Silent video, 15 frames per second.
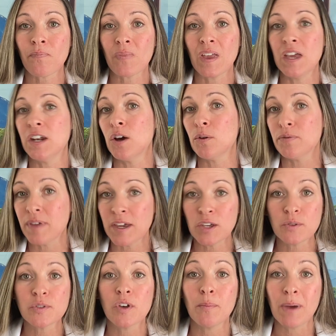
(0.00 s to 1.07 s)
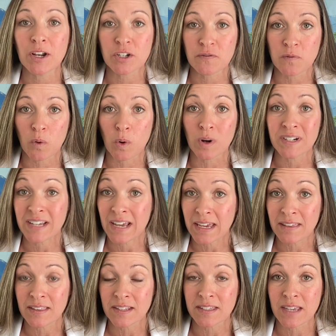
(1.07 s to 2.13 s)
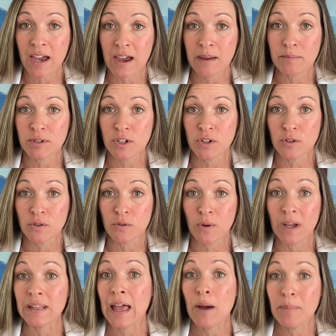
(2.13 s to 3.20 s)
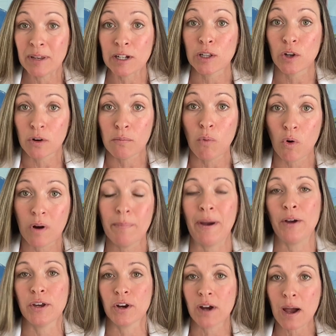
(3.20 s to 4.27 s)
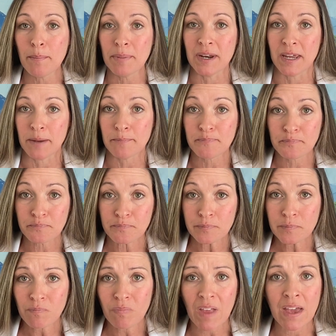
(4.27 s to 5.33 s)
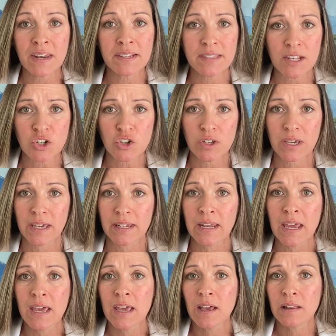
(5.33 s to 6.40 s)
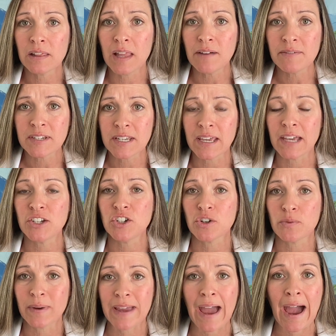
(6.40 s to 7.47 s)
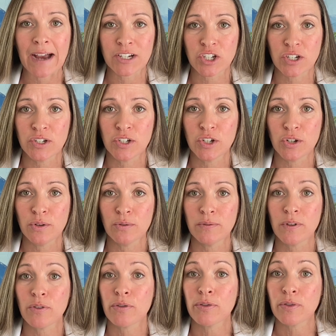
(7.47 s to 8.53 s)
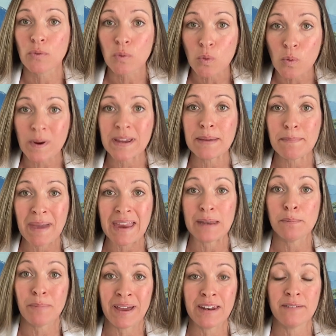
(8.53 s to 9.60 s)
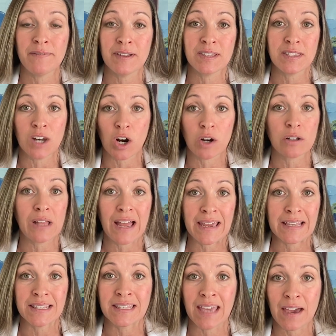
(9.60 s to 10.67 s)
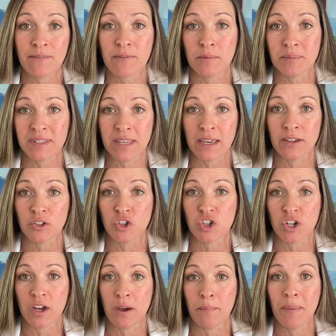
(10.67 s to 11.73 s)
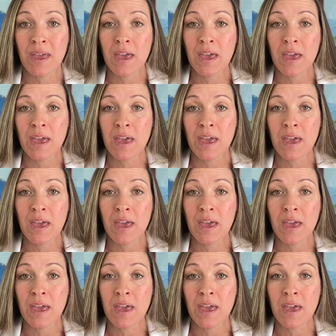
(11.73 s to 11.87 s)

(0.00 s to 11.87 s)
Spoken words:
thank you so much for taking this time to allow me to learn more about your company. And essentially, I'd love to get your reaction to the 3 main benefits that our clients get from Sales Gym